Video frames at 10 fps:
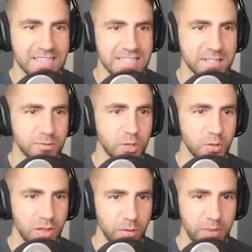I see some
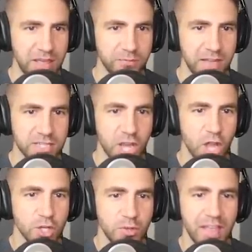cute little pink fish. Do
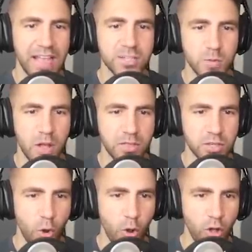you think I can swallow
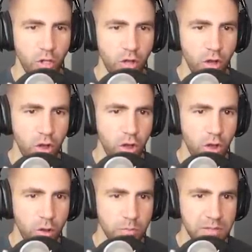these whole?
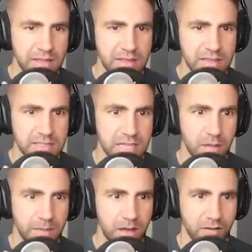Please
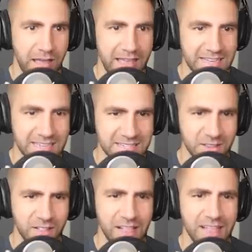tell me. Okay, it doesn't
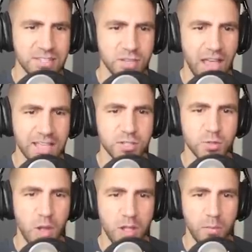look like I can
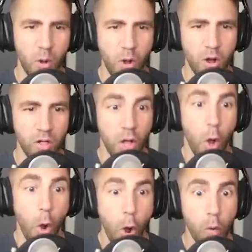swallow them whole.
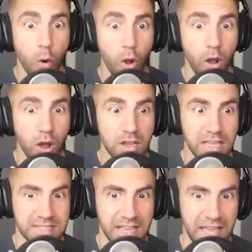Oh,
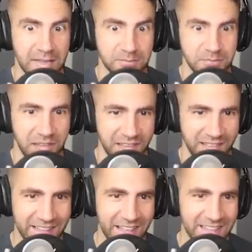yes I can.
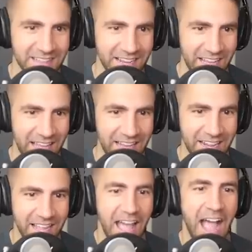Yes I
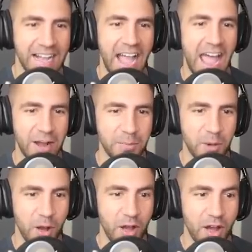can. I got
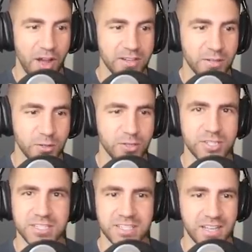them. Dude, they're
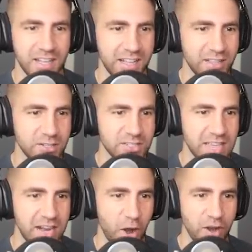just
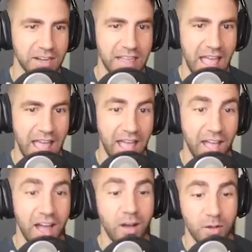kind of hard to get.
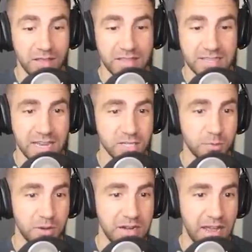Okay, that's actually
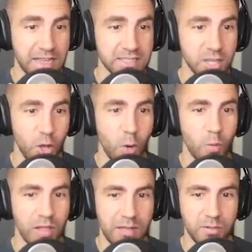pretty nice.
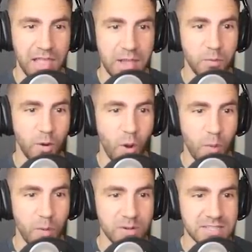We're level 8, we're
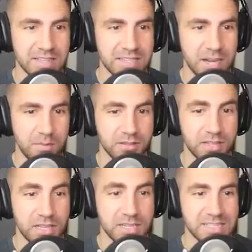almost in the double
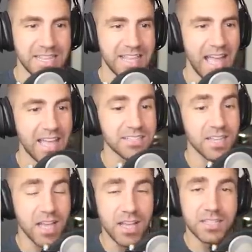digits. And guys,
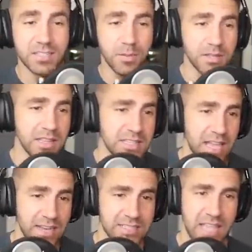something that's
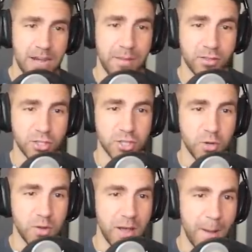kind of sad about the
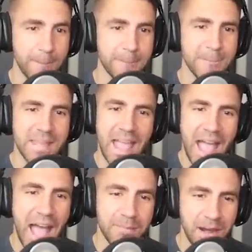tuna.
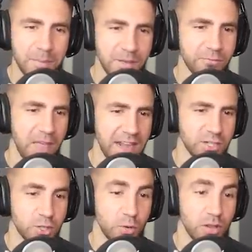I'm not a big fan
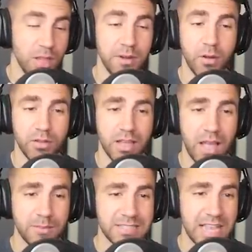of tuna. Let me know in the
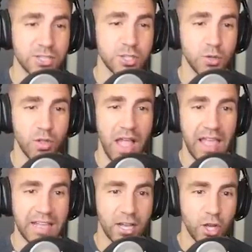comments, guys. Do you
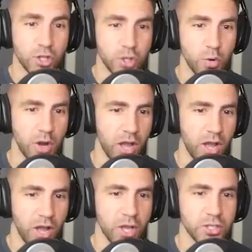like tuna?
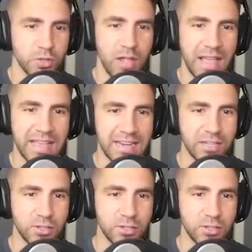Do you like eating